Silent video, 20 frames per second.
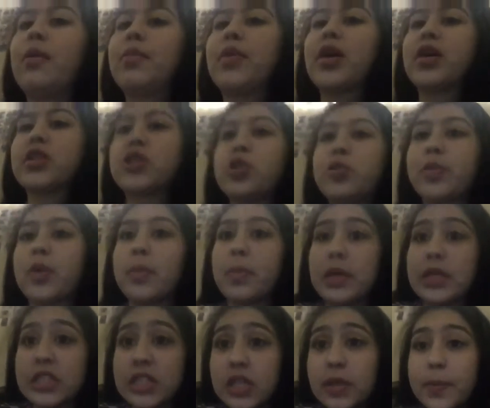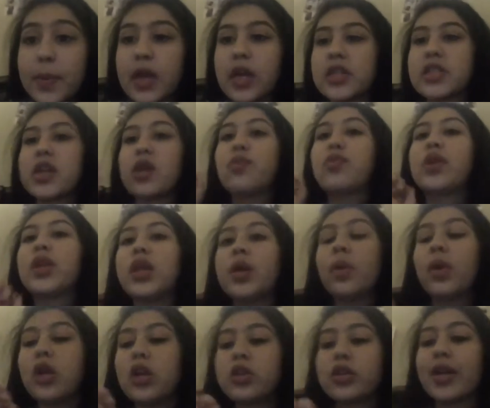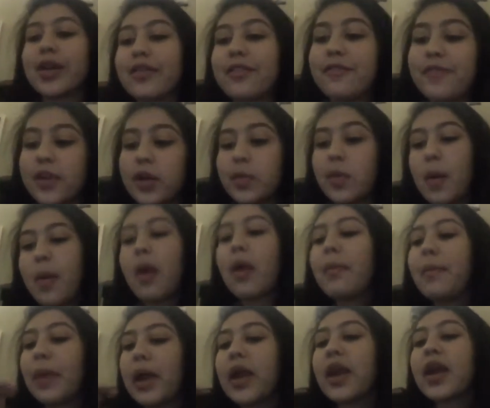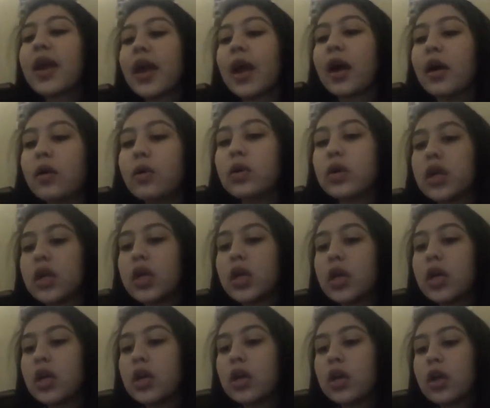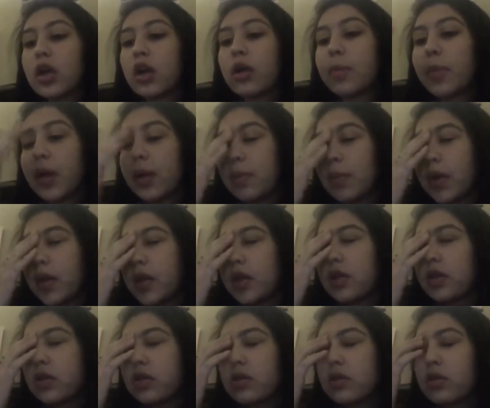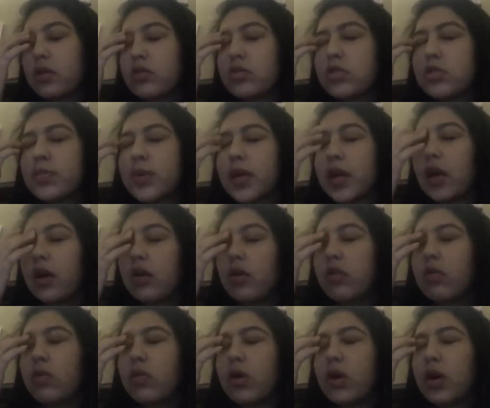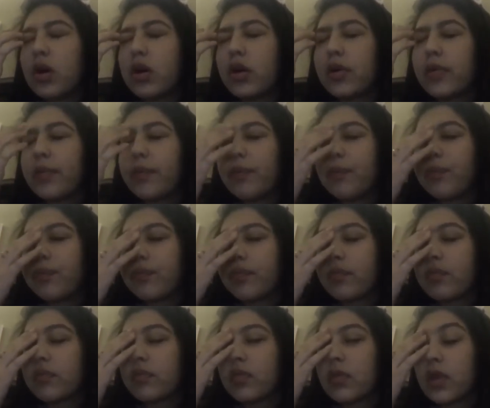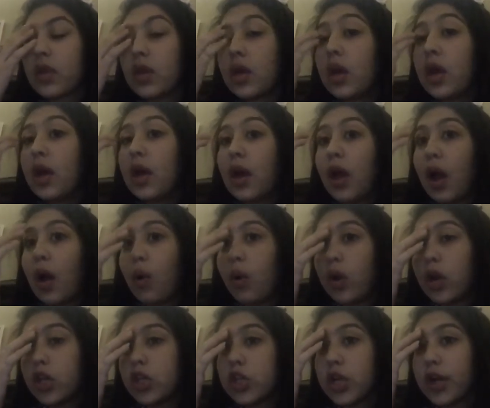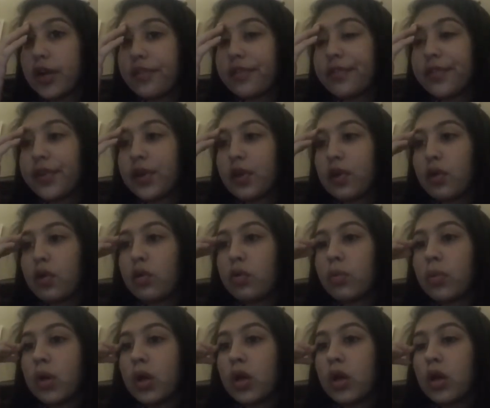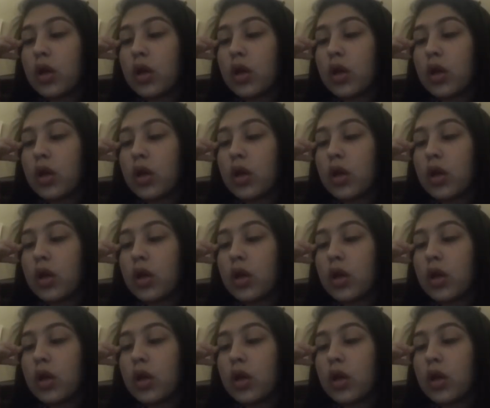I'm not super busy because I really want to try to film on my main account or my main YouTube account, um, I want to try to film